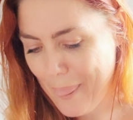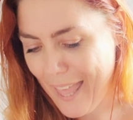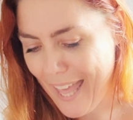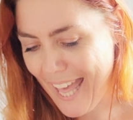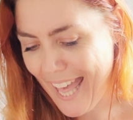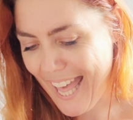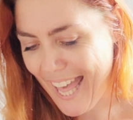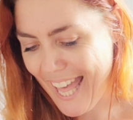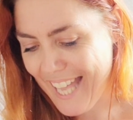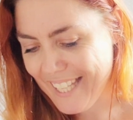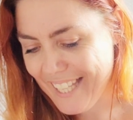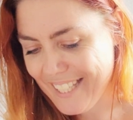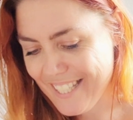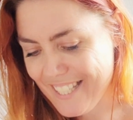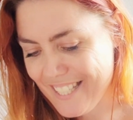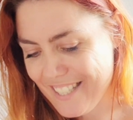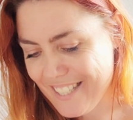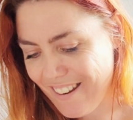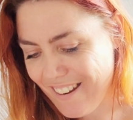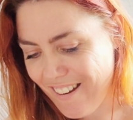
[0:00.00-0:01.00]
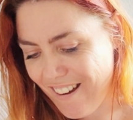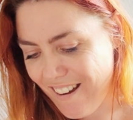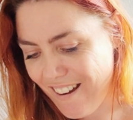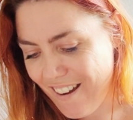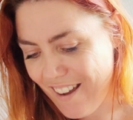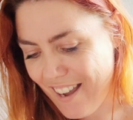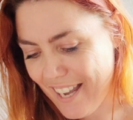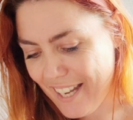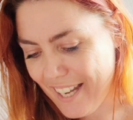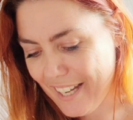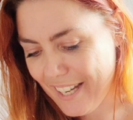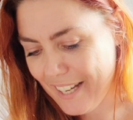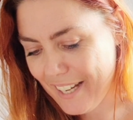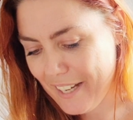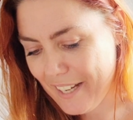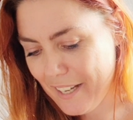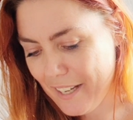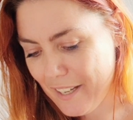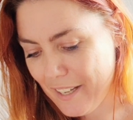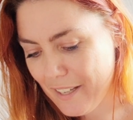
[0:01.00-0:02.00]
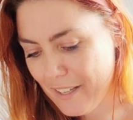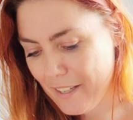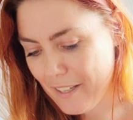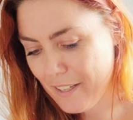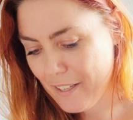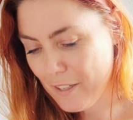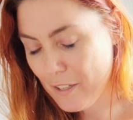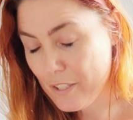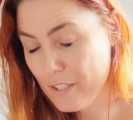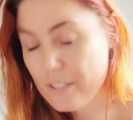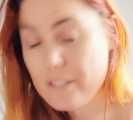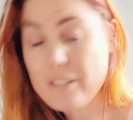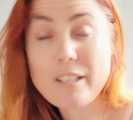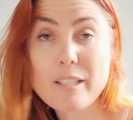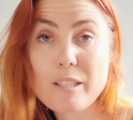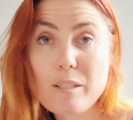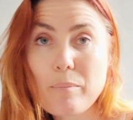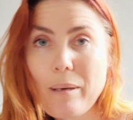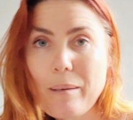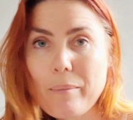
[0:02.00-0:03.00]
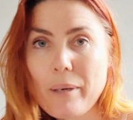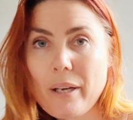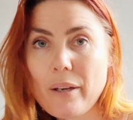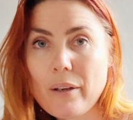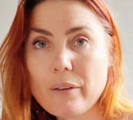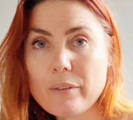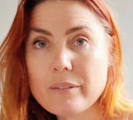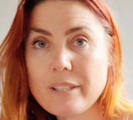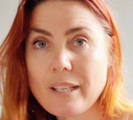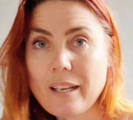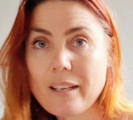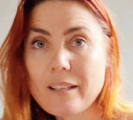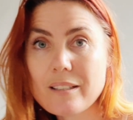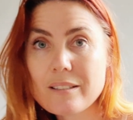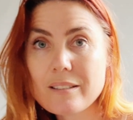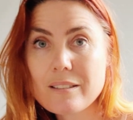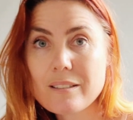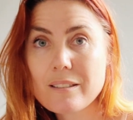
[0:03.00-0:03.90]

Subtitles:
and I decided to buy my own decks